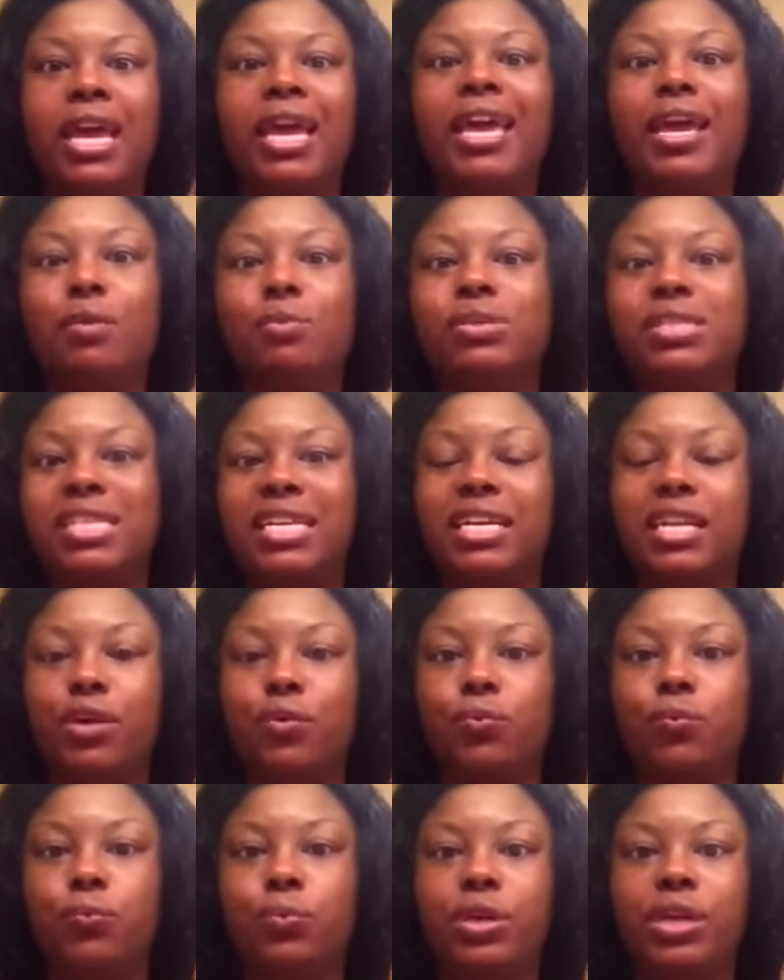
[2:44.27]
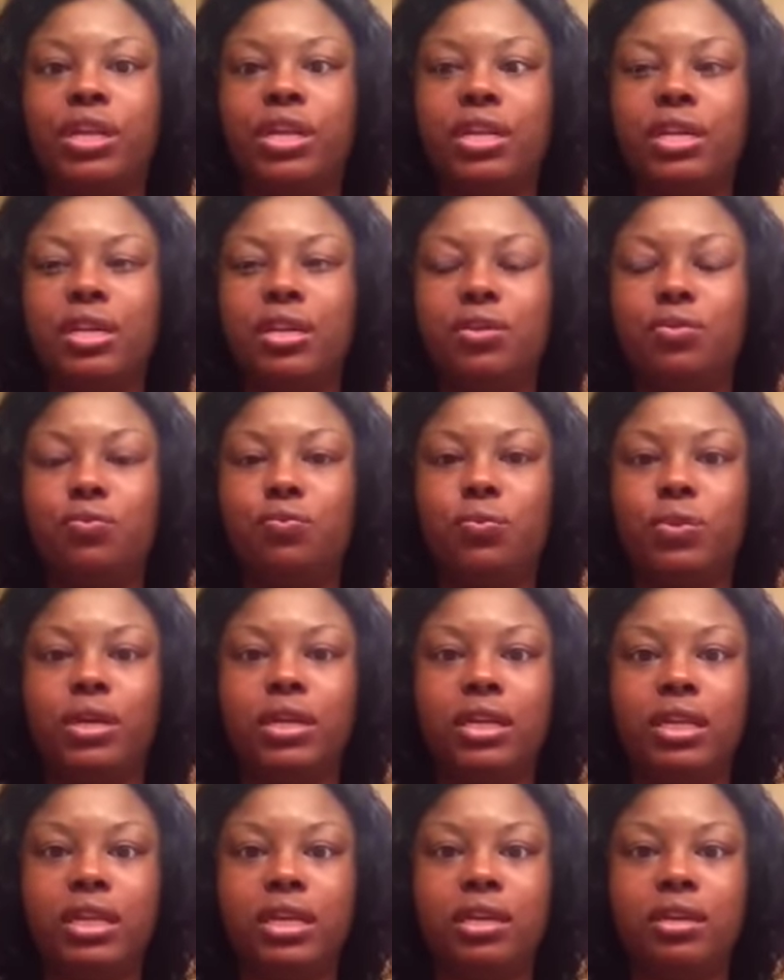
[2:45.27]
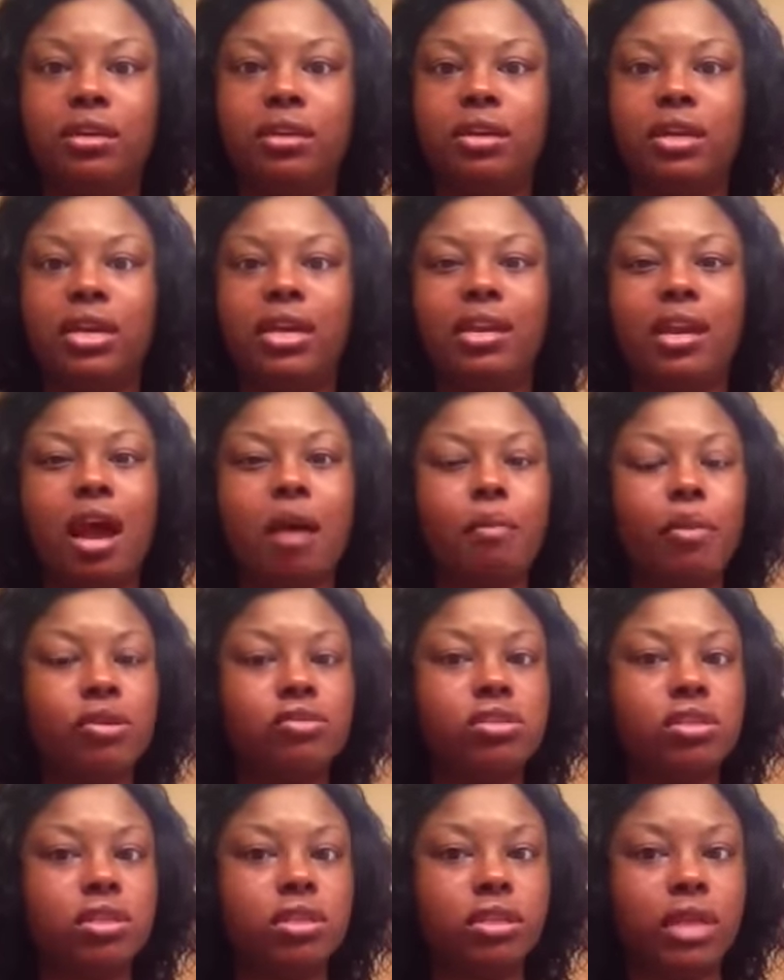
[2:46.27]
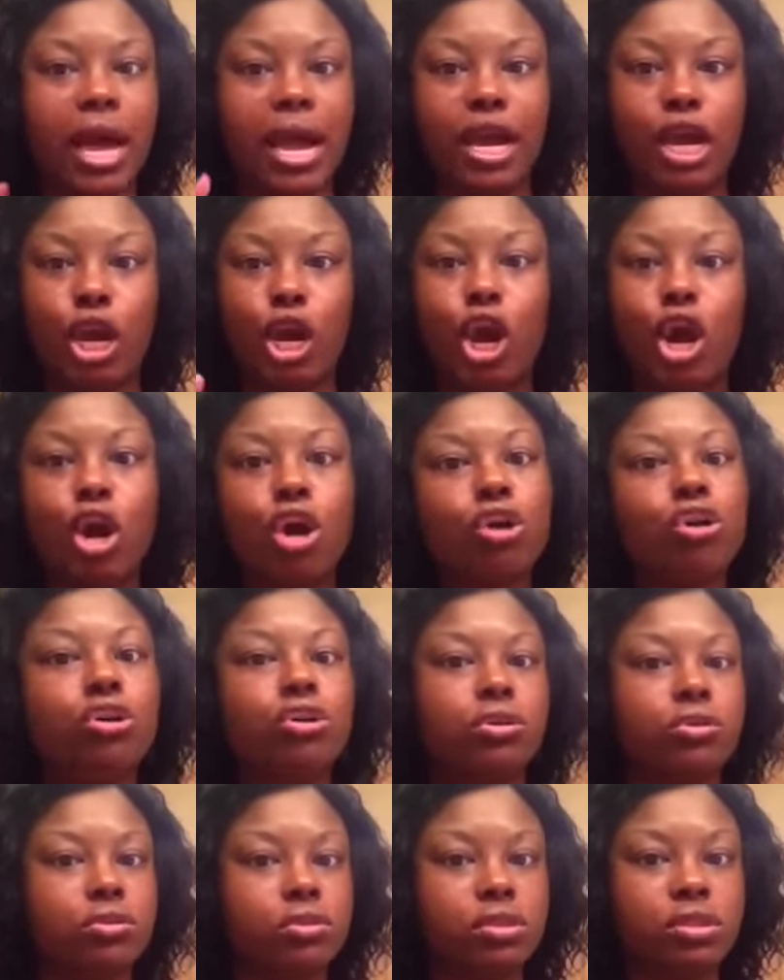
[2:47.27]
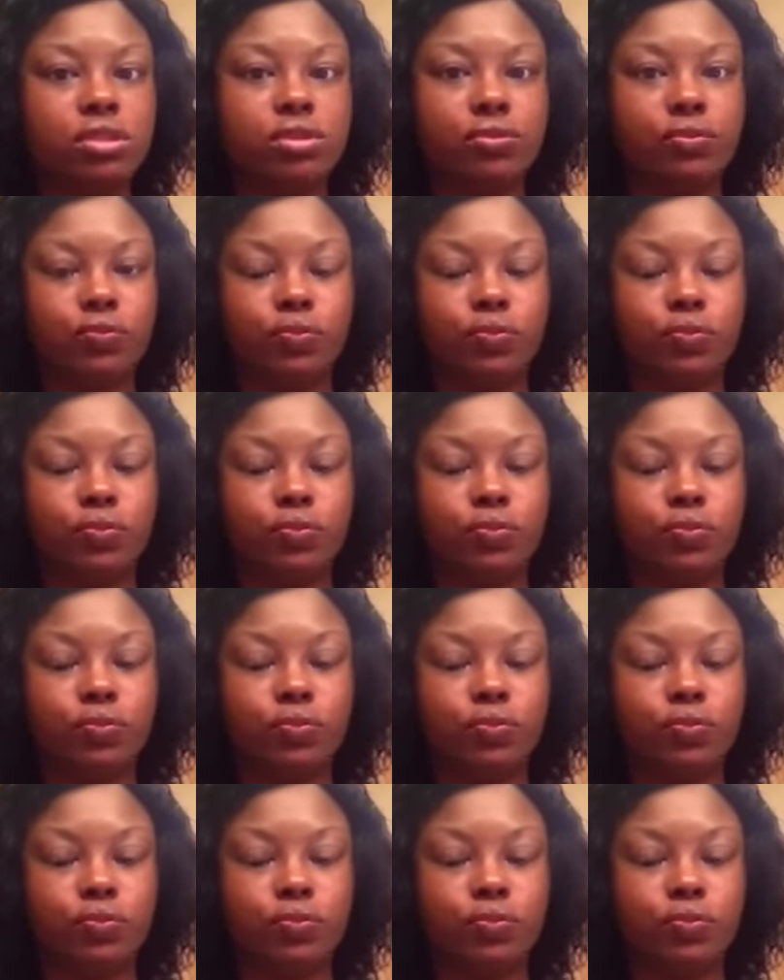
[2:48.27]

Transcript: it was in a really, it almost looked like curls,